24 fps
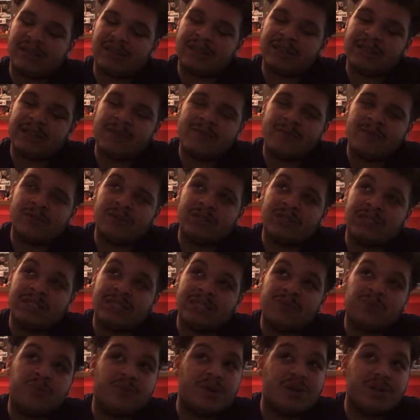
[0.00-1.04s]
think I've only
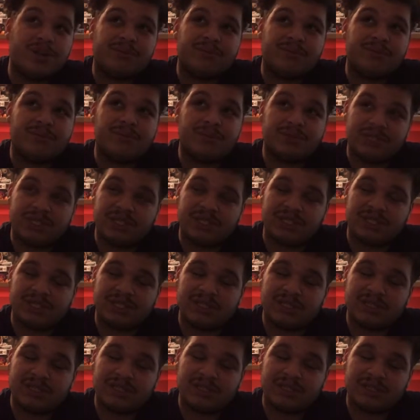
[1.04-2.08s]
seen one, which
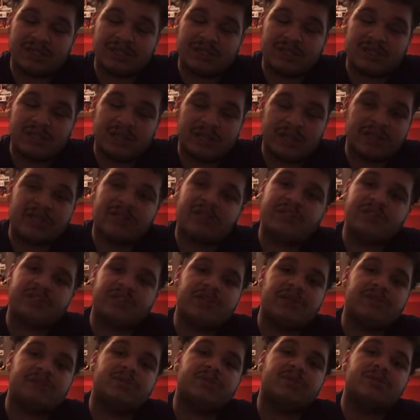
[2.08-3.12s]
is Uncut
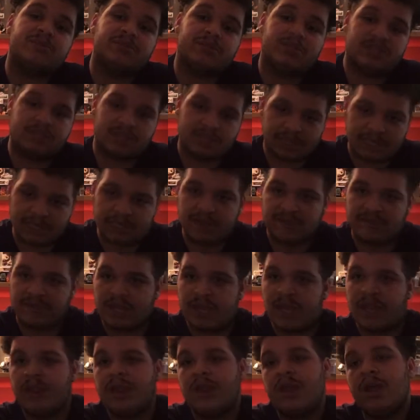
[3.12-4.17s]
Gems, which I love
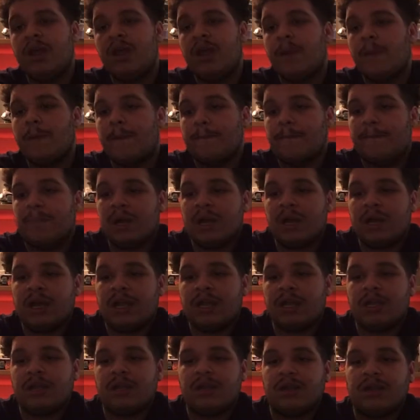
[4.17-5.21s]
that.
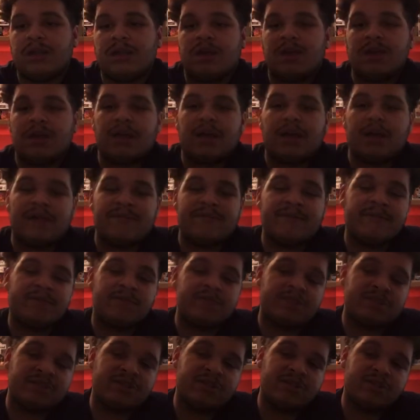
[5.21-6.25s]
But I've never
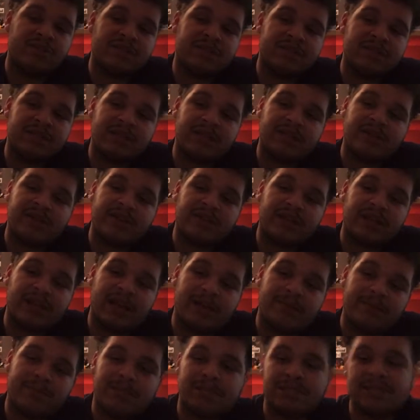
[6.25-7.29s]
seen Hereditary.
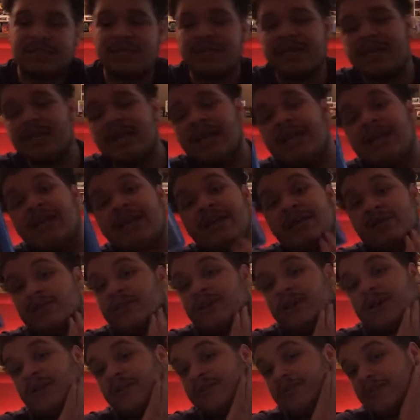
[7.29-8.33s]
I missed it.
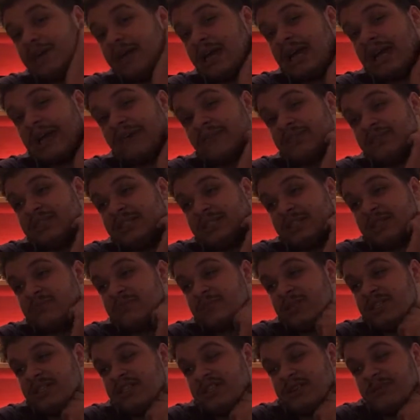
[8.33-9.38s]
No, I haven't seen
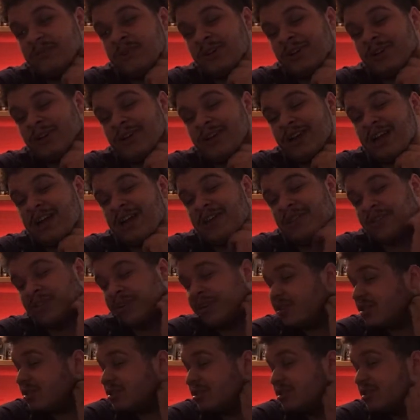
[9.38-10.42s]
Midsommar
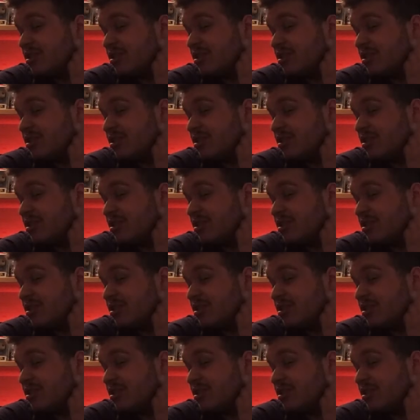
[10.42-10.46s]
either.